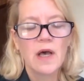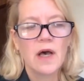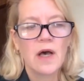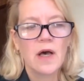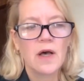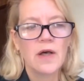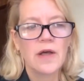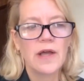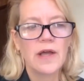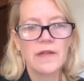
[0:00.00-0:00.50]

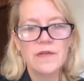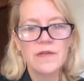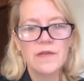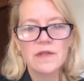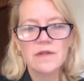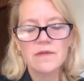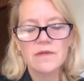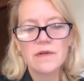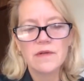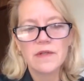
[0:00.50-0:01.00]
Uh, and
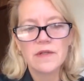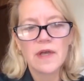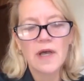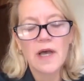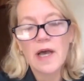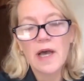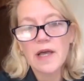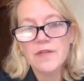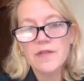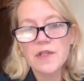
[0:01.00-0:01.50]
the,
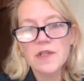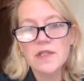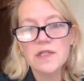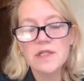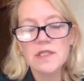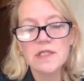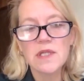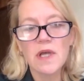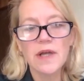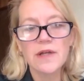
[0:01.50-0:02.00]
I, I, think the
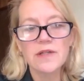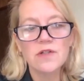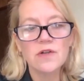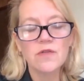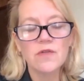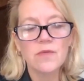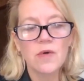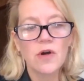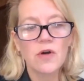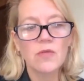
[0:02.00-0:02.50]
designs
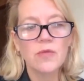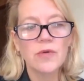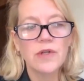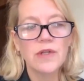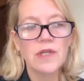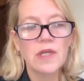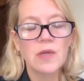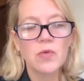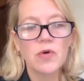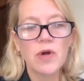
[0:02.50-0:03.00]
are, are
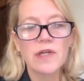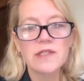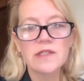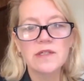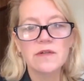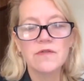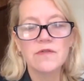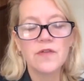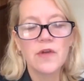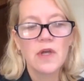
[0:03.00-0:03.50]
really
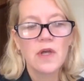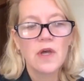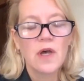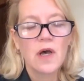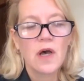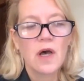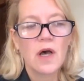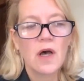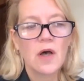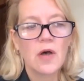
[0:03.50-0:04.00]
impressive
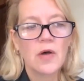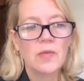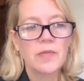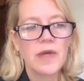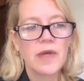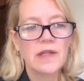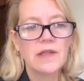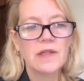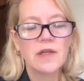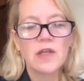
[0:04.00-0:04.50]
um,
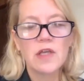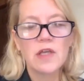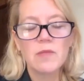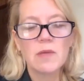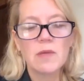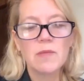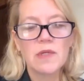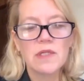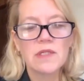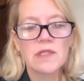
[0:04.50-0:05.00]
and the
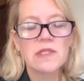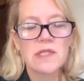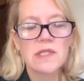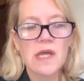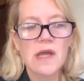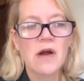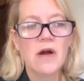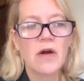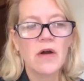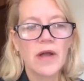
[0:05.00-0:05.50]
commitment is
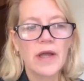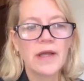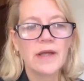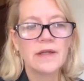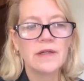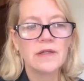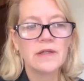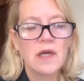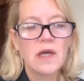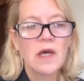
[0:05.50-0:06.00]
there.
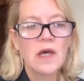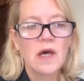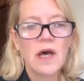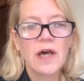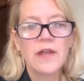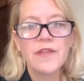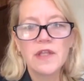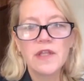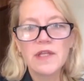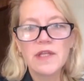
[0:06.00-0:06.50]
And
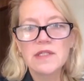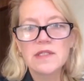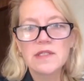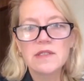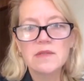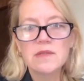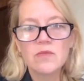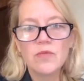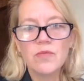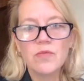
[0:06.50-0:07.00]
I think
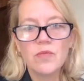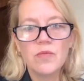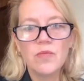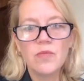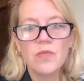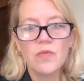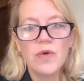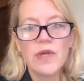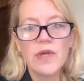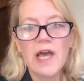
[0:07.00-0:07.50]
it's,
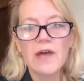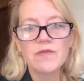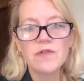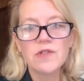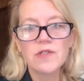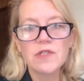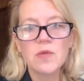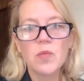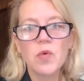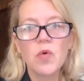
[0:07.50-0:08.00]
we have
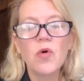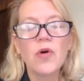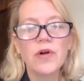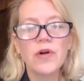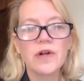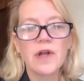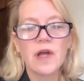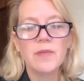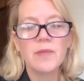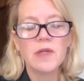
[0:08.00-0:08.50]
to support
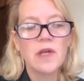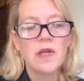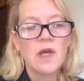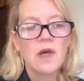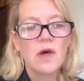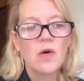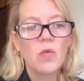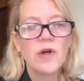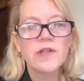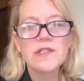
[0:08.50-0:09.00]
it. I mean,
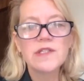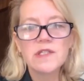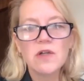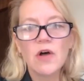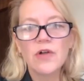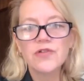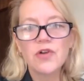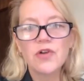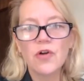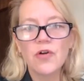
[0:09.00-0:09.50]
what's the
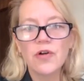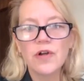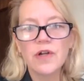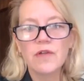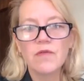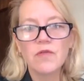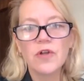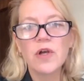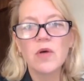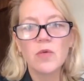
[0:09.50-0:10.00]

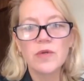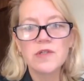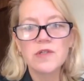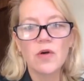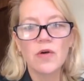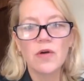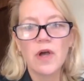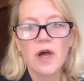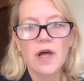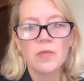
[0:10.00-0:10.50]
alternative? Look at what's
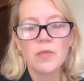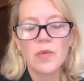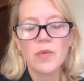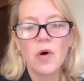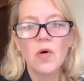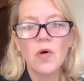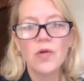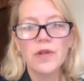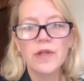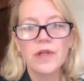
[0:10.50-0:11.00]
going on in
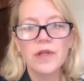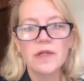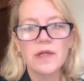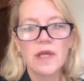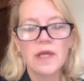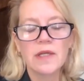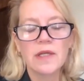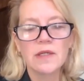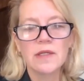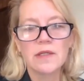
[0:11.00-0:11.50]
Poland
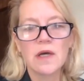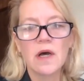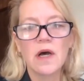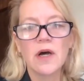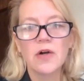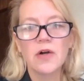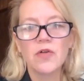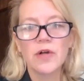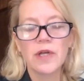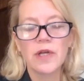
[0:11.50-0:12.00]
and in
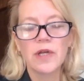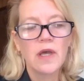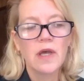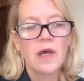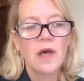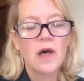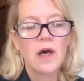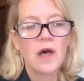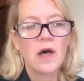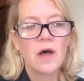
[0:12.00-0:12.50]
Hungary.
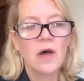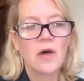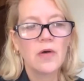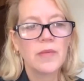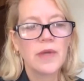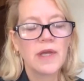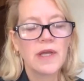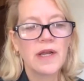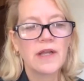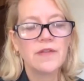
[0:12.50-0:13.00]

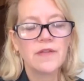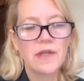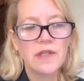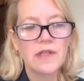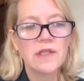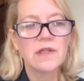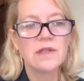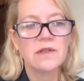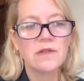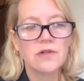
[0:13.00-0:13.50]
Um, and I
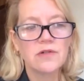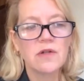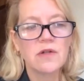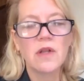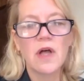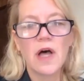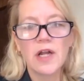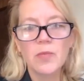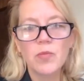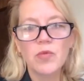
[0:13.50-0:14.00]
think that there's a
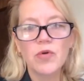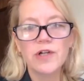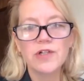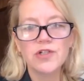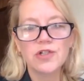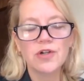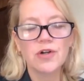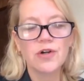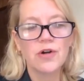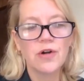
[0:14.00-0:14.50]
lot of
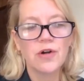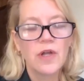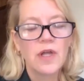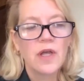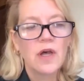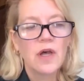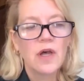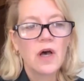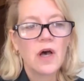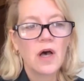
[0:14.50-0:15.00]
pressure
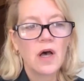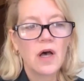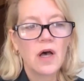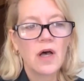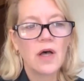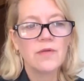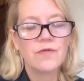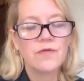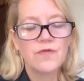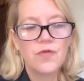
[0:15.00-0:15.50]

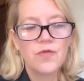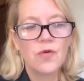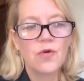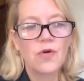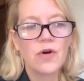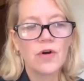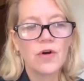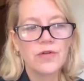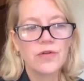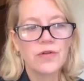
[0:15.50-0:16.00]
um,
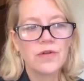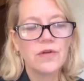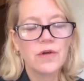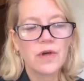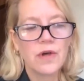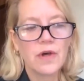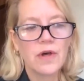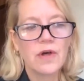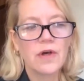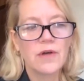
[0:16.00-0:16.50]
for
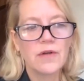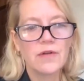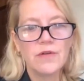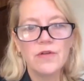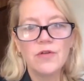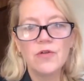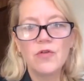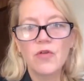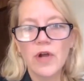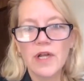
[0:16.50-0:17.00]
uh,
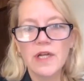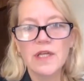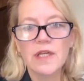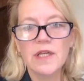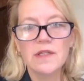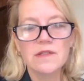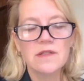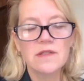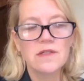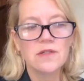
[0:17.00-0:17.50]

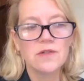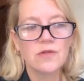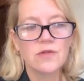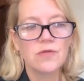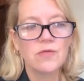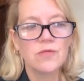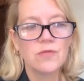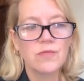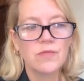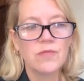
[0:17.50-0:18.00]
Ukrainians
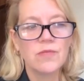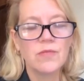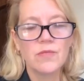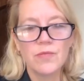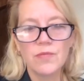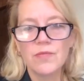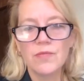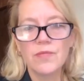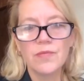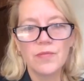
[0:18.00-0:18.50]
to
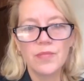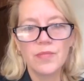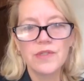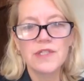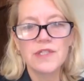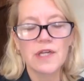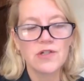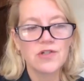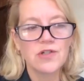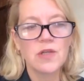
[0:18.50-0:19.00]

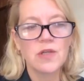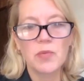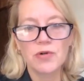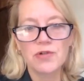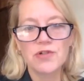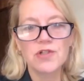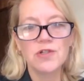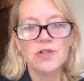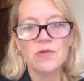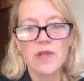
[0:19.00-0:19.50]
potentially
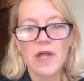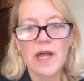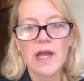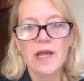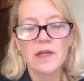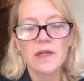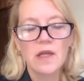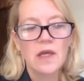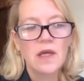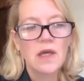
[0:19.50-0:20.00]
pursue
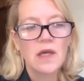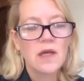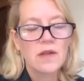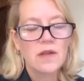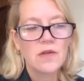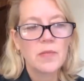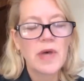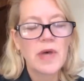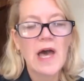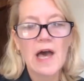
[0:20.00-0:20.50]
that
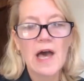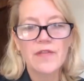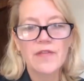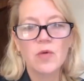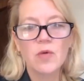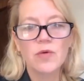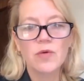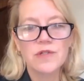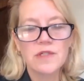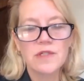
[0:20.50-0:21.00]
the path
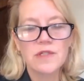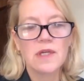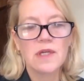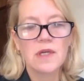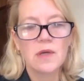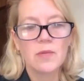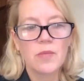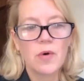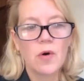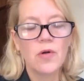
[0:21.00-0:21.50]
that we're
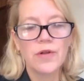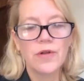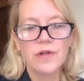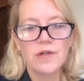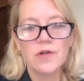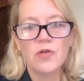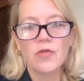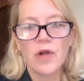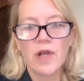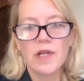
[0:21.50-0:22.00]
seeing in
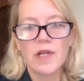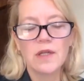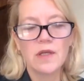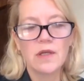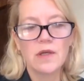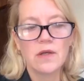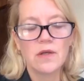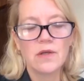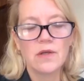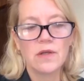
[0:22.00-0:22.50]
Poland,
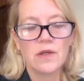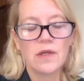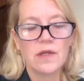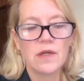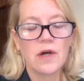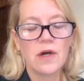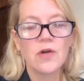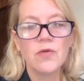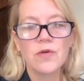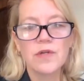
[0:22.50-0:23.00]
Ukraine, and
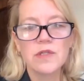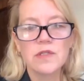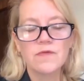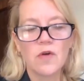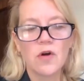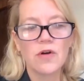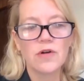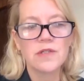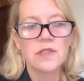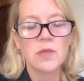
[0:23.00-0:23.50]
Hungary as
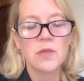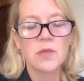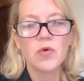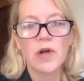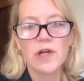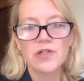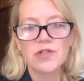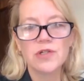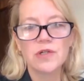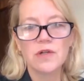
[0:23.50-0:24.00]
far as
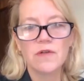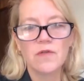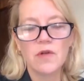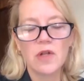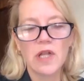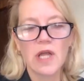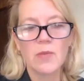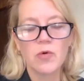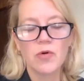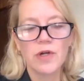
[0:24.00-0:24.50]
suppression of
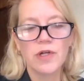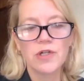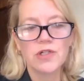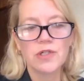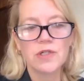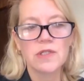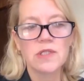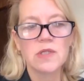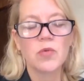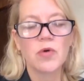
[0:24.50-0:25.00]

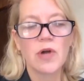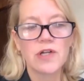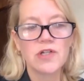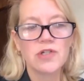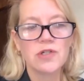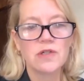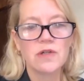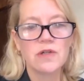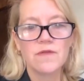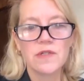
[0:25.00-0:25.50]
collaboration,
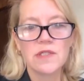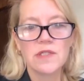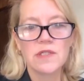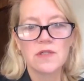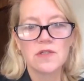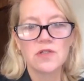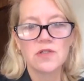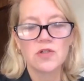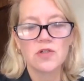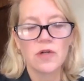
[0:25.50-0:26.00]
suppression of this
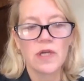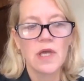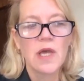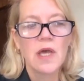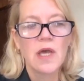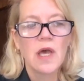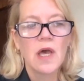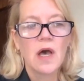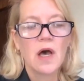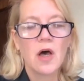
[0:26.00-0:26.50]
history,
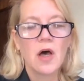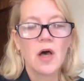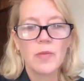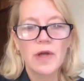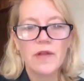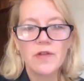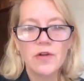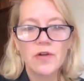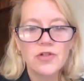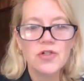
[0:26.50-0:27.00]
um,
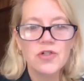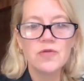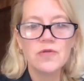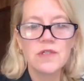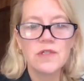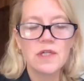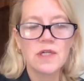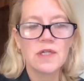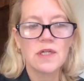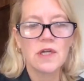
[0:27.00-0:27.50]
and they're
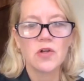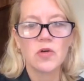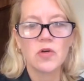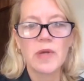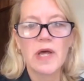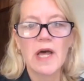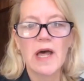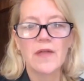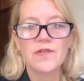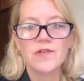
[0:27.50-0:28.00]
choosing another
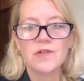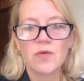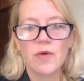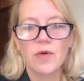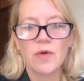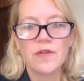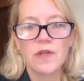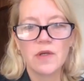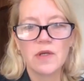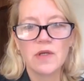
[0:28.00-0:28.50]
path. So
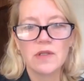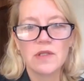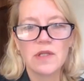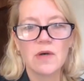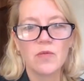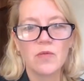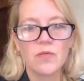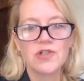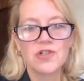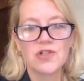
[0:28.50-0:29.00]
I think
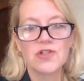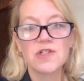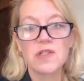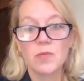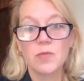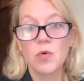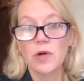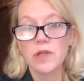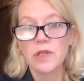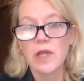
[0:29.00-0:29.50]
that we should
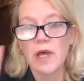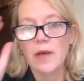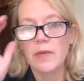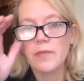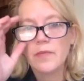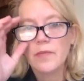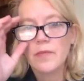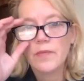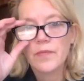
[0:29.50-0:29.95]
support that.